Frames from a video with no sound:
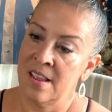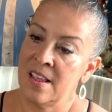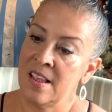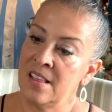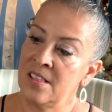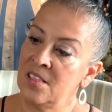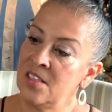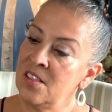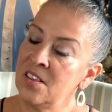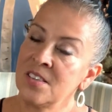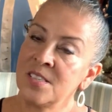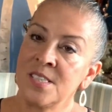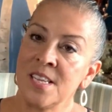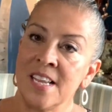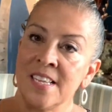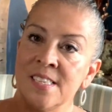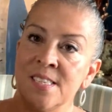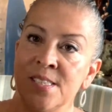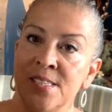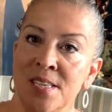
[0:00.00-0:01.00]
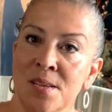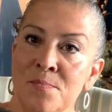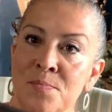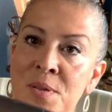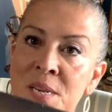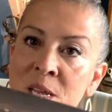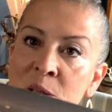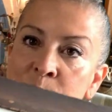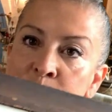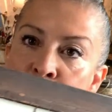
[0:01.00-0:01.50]
It looks like
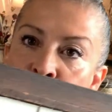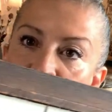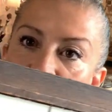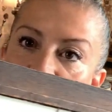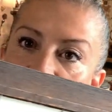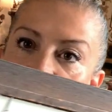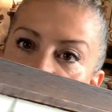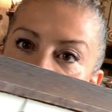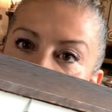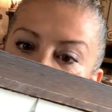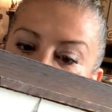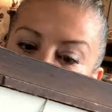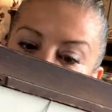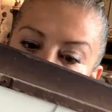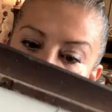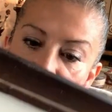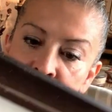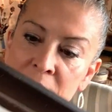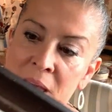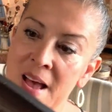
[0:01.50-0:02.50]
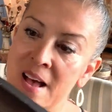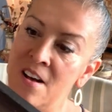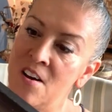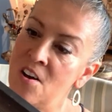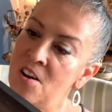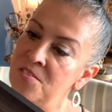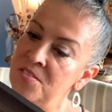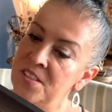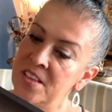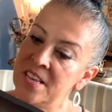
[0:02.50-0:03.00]
somebody put a different mat
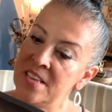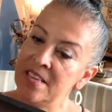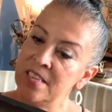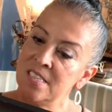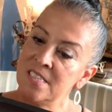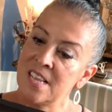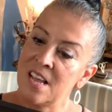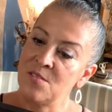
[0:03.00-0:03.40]
on this.